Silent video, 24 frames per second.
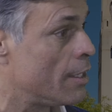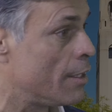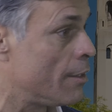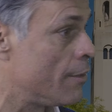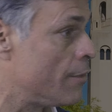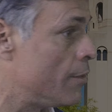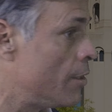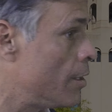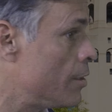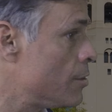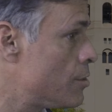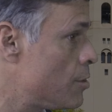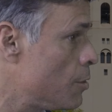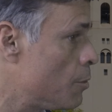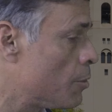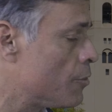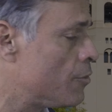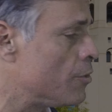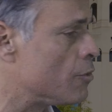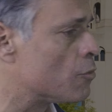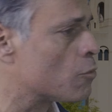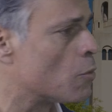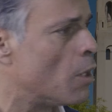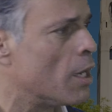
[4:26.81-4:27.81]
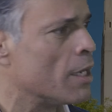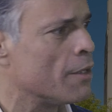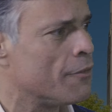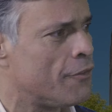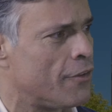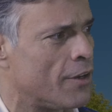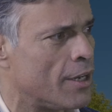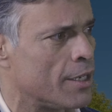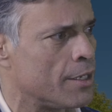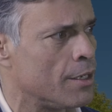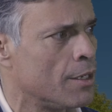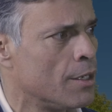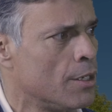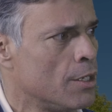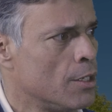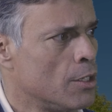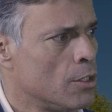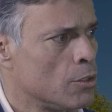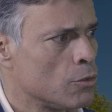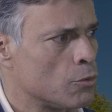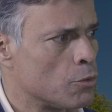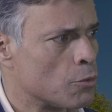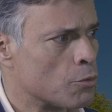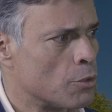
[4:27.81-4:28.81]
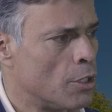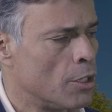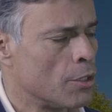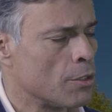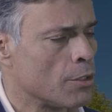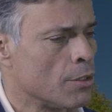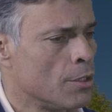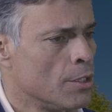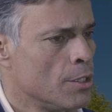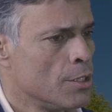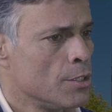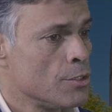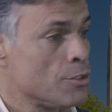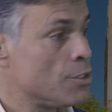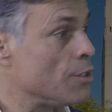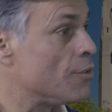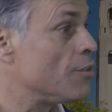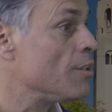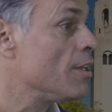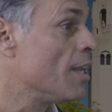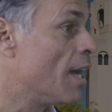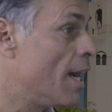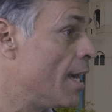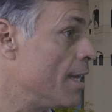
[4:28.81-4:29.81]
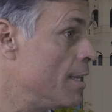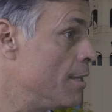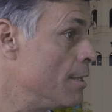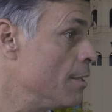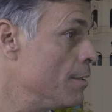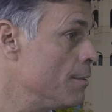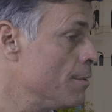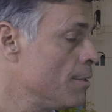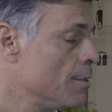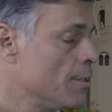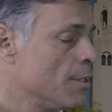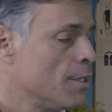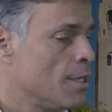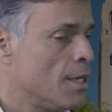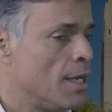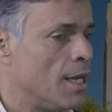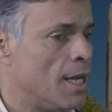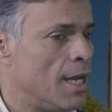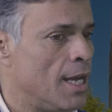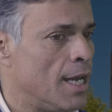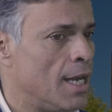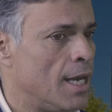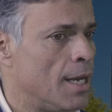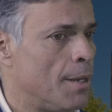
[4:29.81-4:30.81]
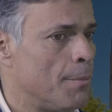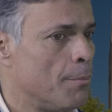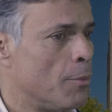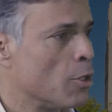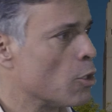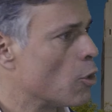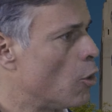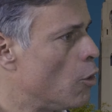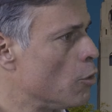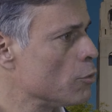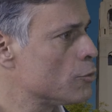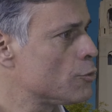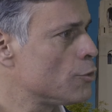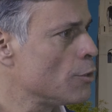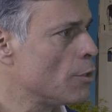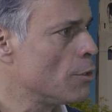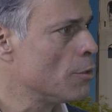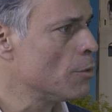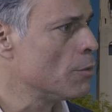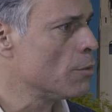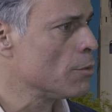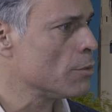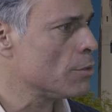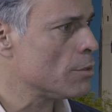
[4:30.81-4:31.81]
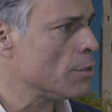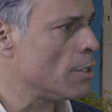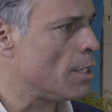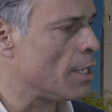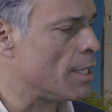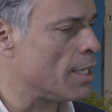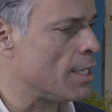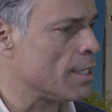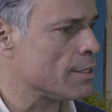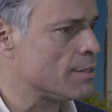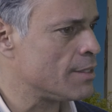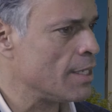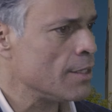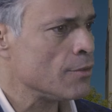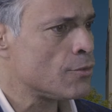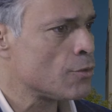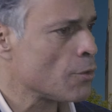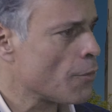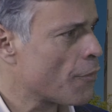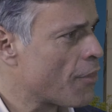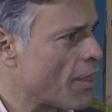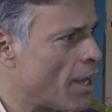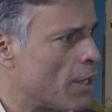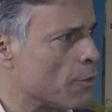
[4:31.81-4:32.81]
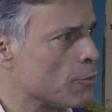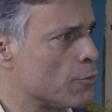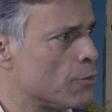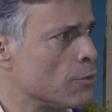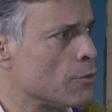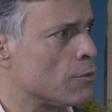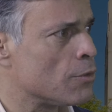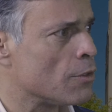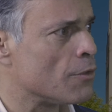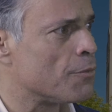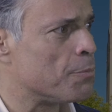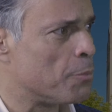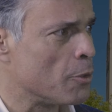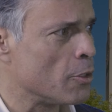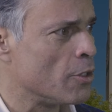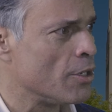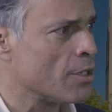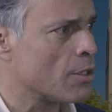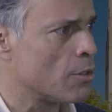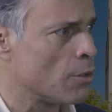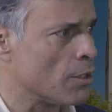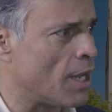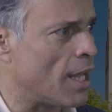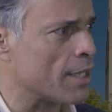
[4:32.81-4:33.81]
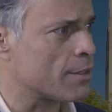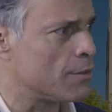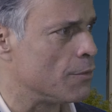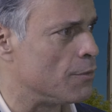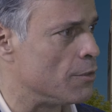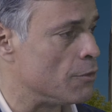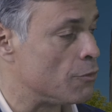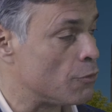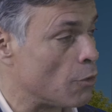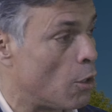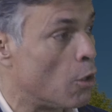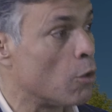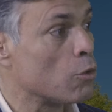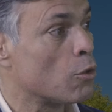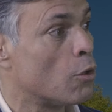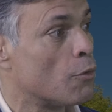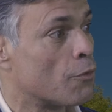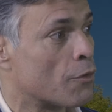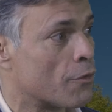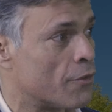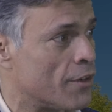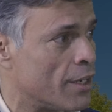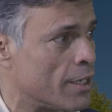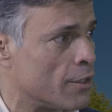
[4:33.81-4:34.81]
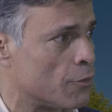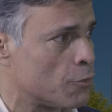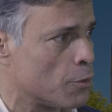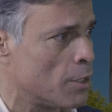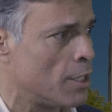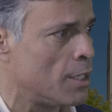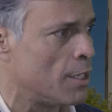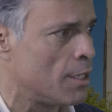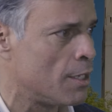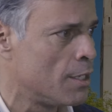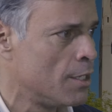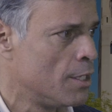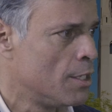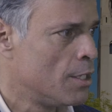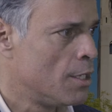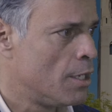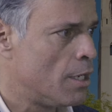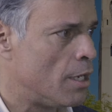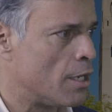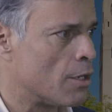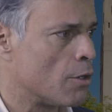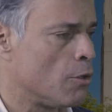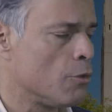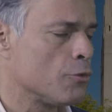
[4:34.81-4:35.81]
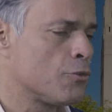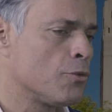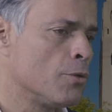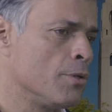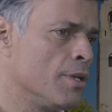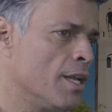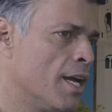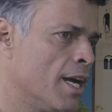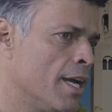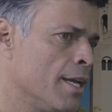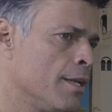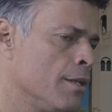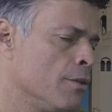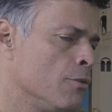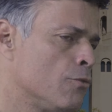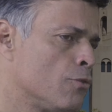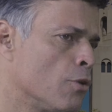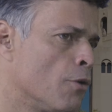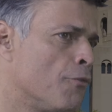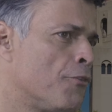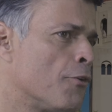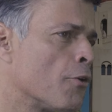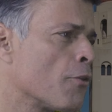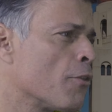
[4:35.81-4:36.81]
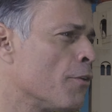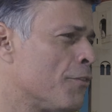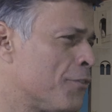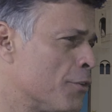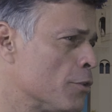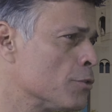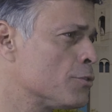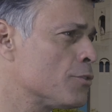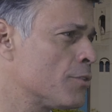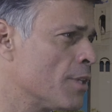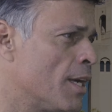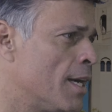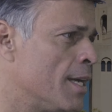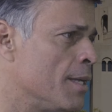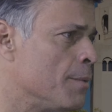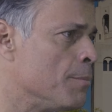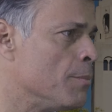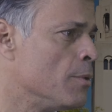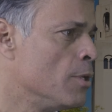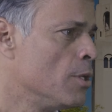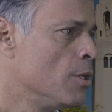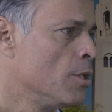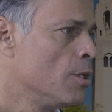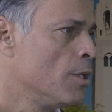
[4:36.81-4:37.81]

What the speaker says: and then she was disqualified to run. She's in hiding. But also tens of thousands of political activists all over Venezuela are also in hiding. So for the first time,